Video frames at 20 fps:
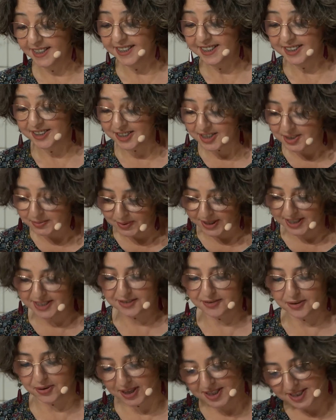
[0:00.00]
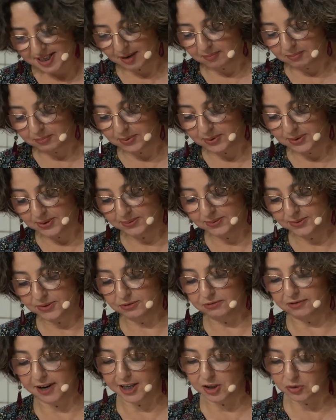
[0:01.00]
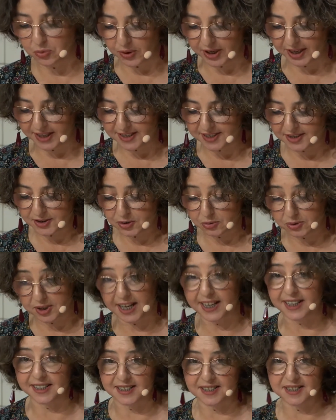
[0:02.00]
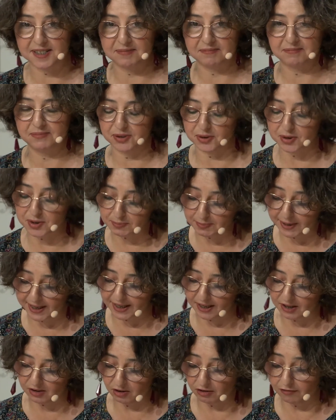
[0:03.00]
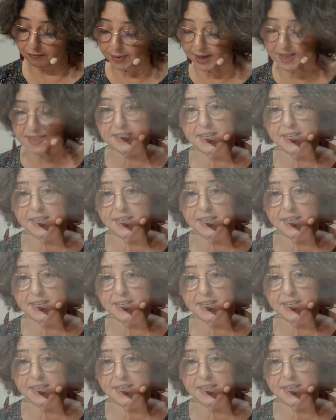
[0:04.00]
This means, for example, to find ways to dance the smell of pasta